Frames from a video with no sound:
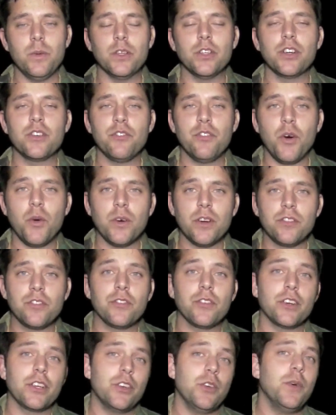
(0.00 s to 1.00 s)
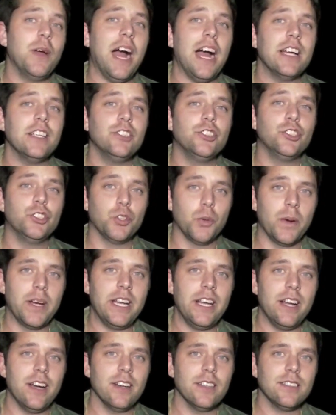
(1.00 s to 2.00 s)
we look forward for you guys
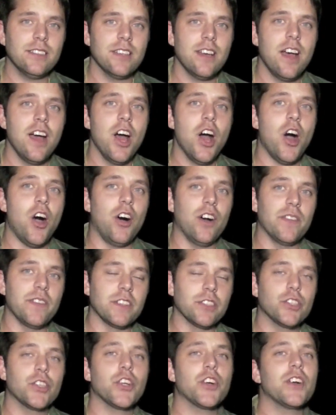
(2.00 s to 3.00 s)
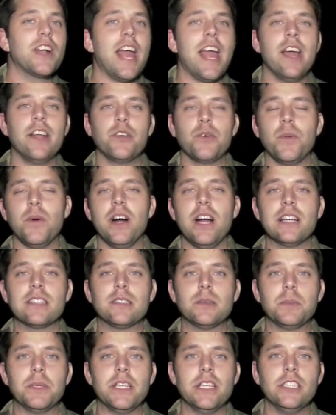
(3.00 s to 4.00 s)
joining us on this third annual
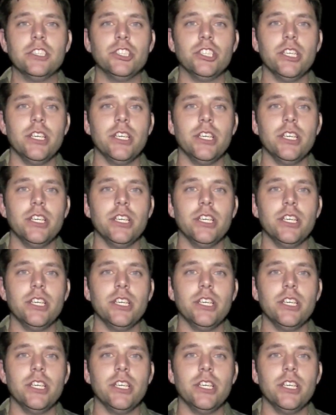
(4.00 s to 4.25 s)
expedition.